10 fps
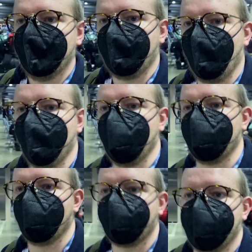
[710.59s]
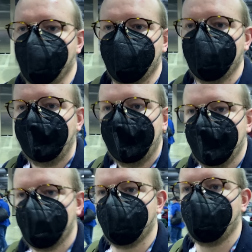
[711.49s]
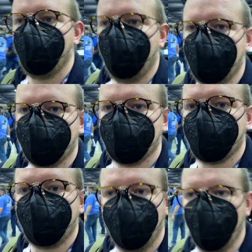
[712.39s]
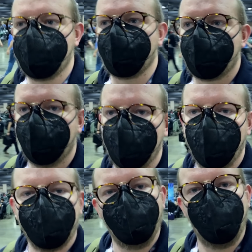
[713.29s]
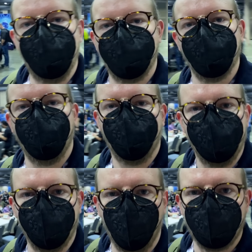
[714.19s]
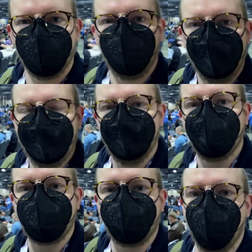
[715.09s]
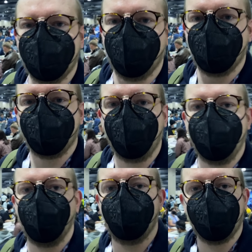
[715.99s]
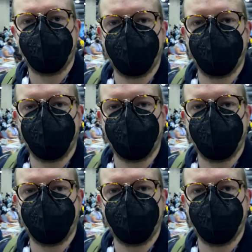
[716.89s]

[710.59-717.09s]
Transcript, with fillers: Now I have enough time to go and preposterously overpay for a bottle of water. Let's find out by how much.